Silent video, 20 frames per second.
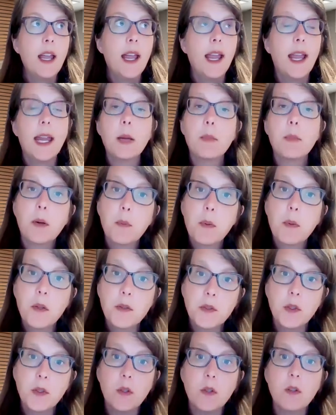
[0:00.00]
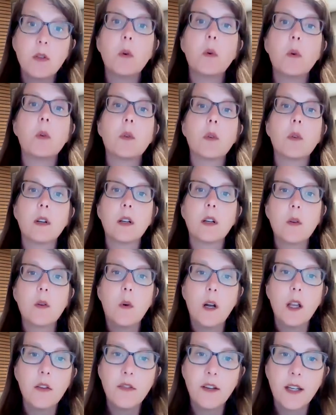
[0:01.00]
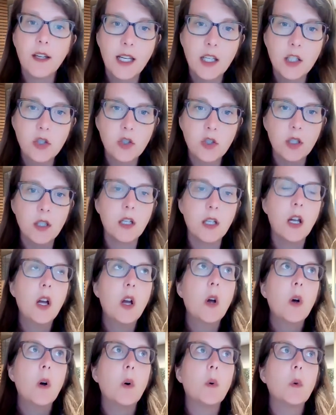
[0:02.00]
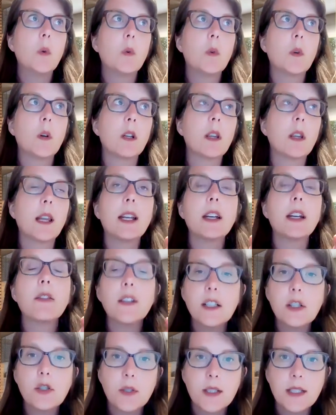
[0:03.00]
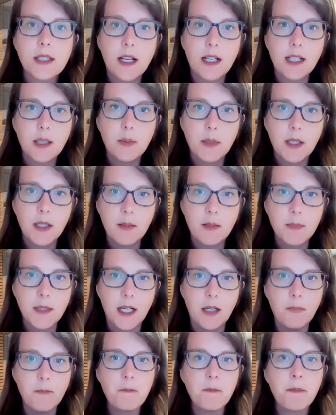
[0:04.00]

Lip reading: a proposal or qualification or letter of interest document comes out.